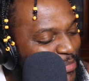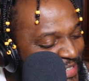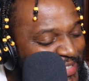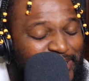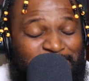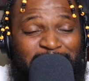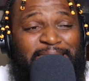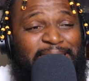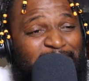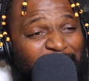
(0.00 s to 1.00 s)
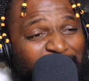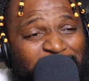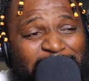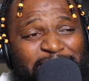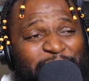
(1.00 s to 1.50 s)
Please just
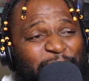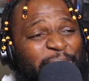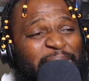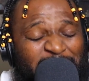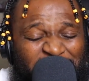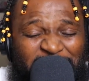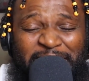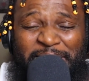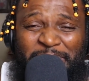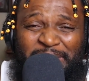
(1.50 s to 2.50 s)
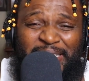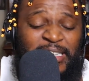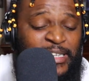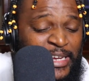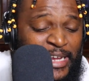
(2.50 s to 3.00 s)
stay. Don't leave.
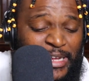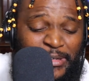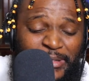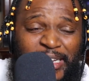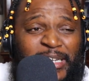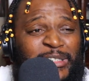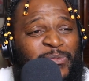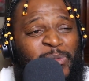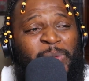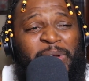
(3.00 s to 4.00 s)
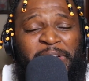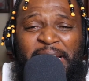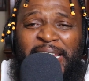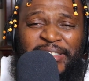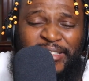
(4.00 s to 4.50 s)
Only got you for one
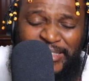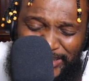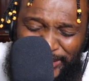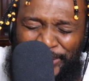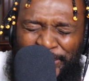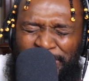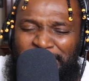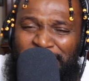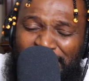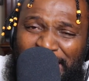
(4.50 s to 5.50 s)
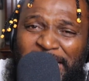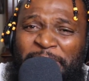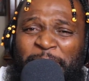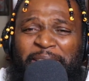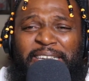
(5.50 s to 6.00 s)
night. Just don't
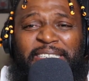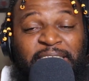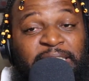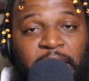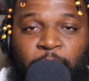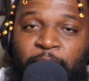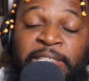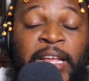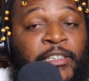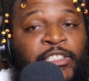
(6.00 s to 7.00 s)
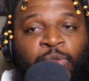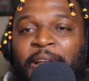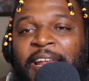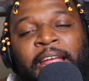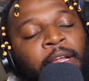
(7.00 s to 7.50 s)
leave me. Just stay one time. Just
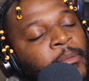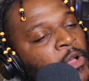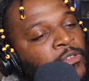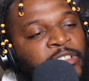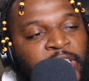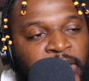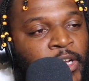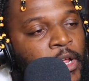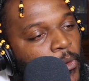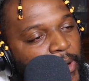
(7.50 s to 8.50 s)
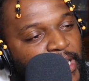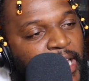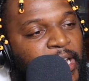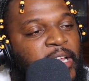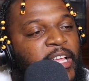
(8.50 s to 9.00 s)
one night. Come on, Selena. One
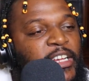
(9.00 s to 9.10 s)
night.